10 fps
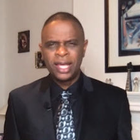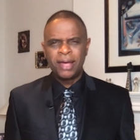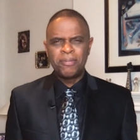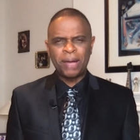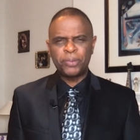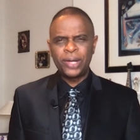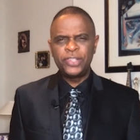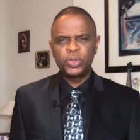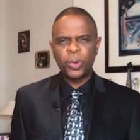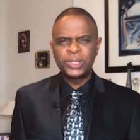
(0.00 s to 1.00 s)
And I pray
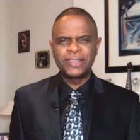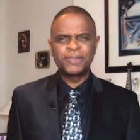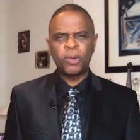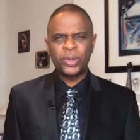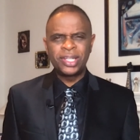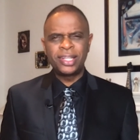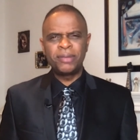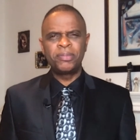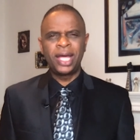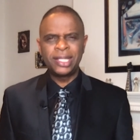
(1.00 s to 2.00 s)
these words have spoken to
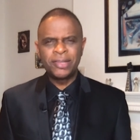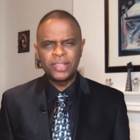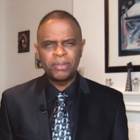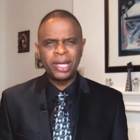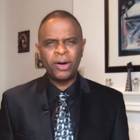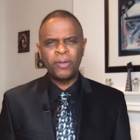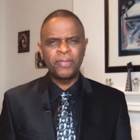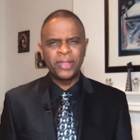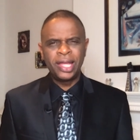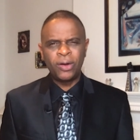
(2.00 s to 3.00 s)
them and given them health
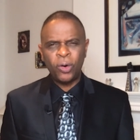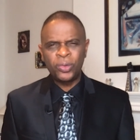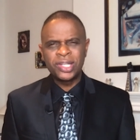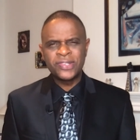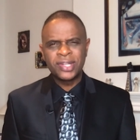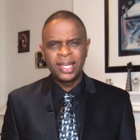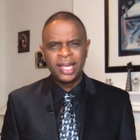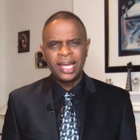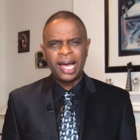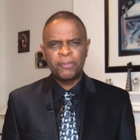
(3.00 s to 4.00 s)
and wholeness.
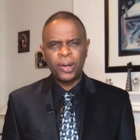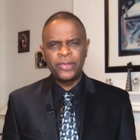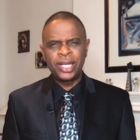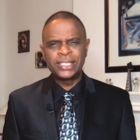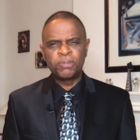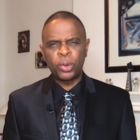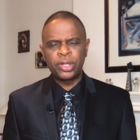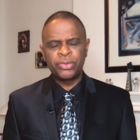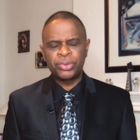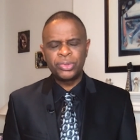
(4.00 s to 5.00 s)
I pray that it has
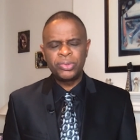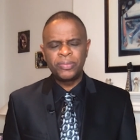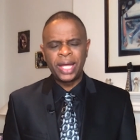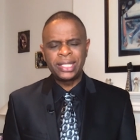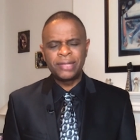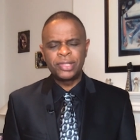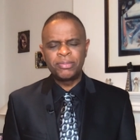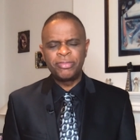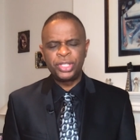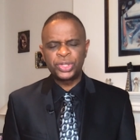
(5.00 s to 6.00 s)
broken through and given
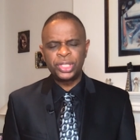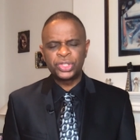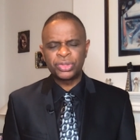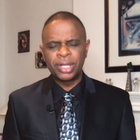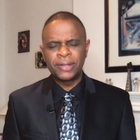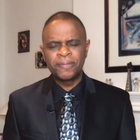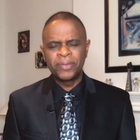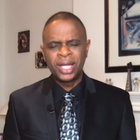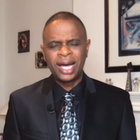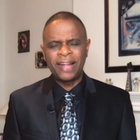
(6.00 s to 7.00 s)
them vision and strength.
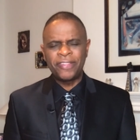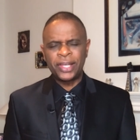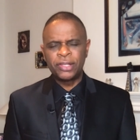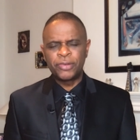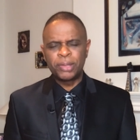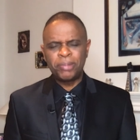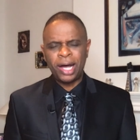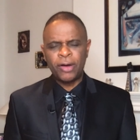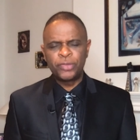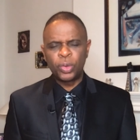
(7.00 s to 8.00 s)
I thank you for the
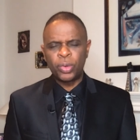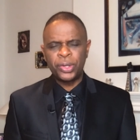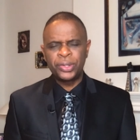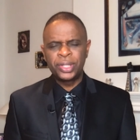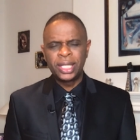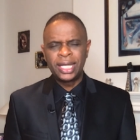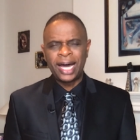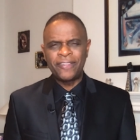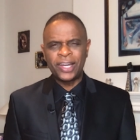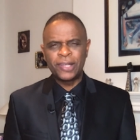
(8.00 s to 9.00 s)
power of your word.
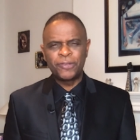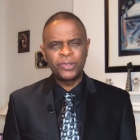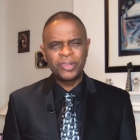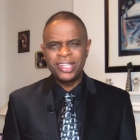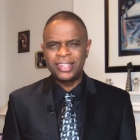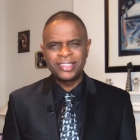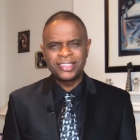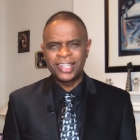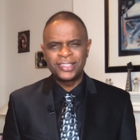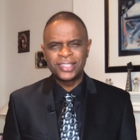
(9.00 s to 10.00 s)
I thank you for your healing
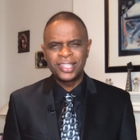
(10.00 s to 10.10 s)
touch.